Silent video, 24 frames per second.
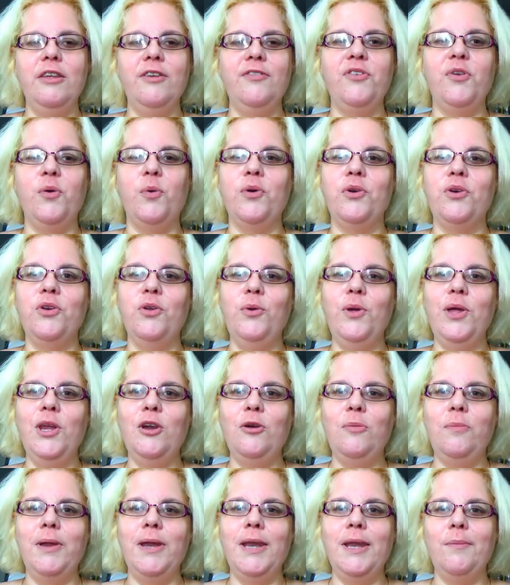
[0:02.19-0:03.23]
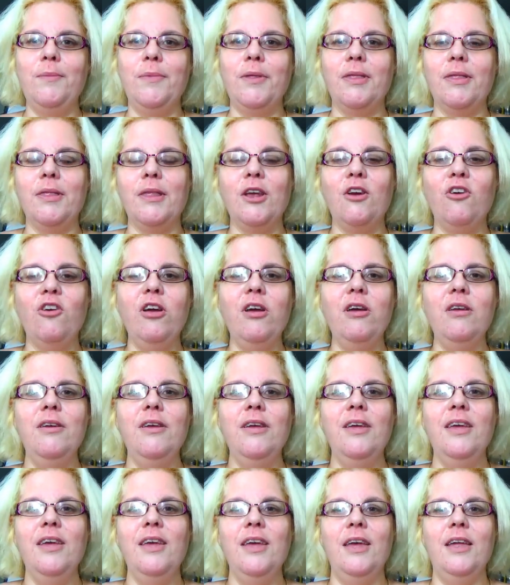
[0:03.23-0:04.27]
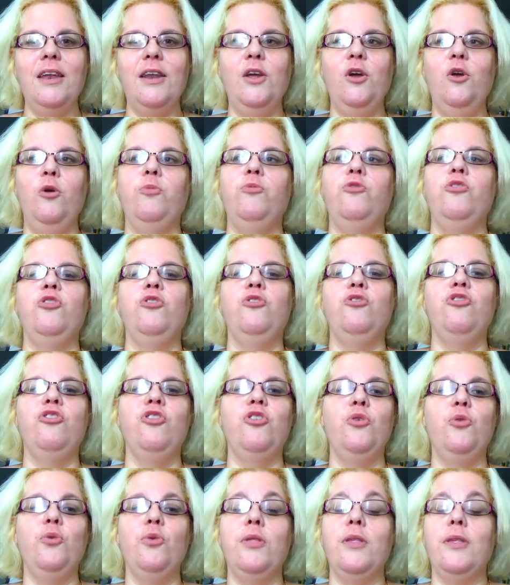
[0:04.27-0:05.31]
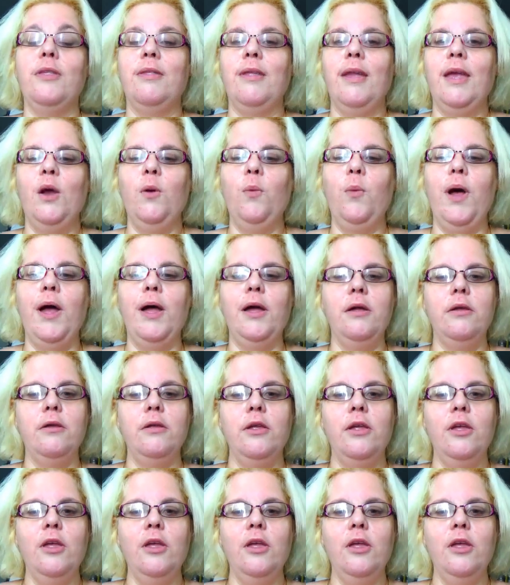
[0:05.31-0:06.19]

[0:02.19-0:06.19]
If you are new here, my name is Sarah and I hope you choose to stay a while.